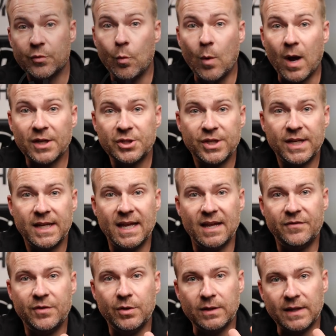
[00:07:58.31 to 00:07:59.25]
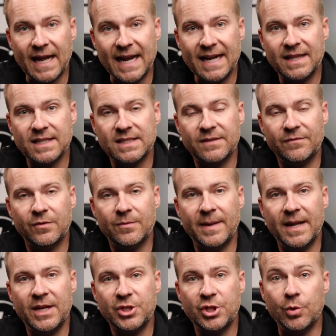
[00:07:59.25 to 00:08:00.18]
for watching. If you like this
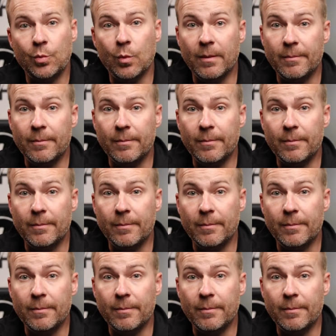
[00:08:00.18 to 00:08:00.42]
information, you